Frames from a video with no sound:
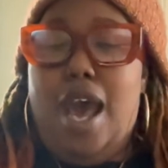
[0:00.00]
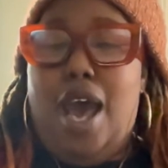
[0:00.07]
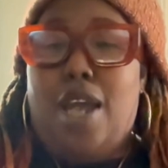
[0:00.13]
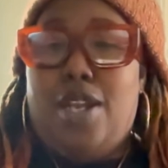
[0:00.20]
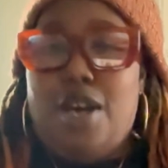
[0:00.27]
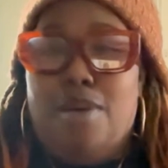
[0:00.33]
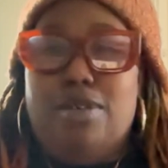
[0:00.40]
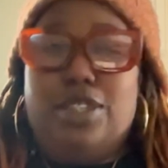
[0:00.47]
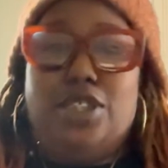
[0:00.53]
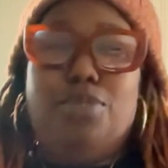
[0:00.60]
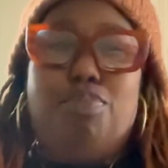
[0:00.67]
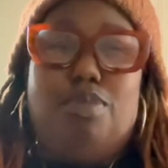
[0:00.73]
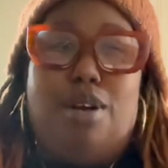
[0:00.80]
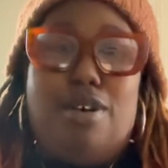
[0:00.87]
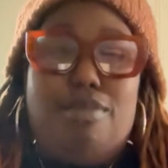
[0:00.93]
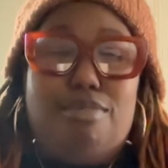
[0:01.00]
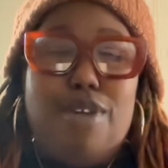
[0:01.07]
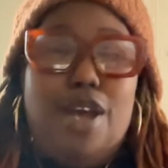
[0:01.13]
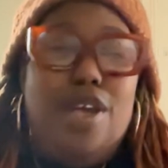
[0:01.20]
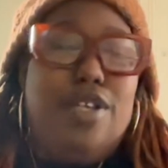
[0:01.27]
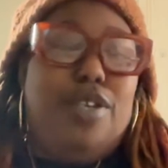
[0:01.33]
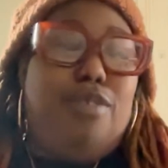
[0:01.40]
I know what you want.
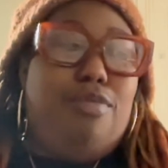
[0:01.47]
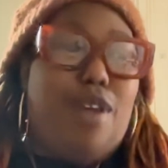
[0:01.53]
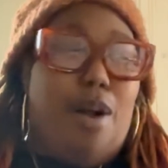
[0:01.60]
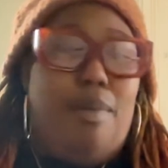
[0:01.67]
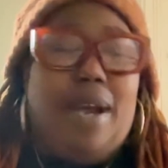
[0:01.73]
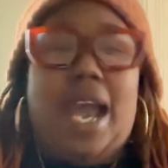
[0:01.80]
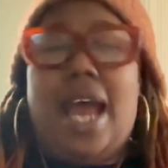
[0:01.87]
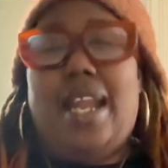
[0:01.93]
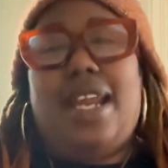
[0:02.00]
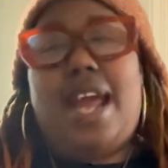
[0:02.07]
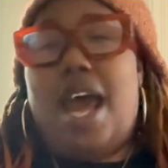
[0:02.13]
You know I got it.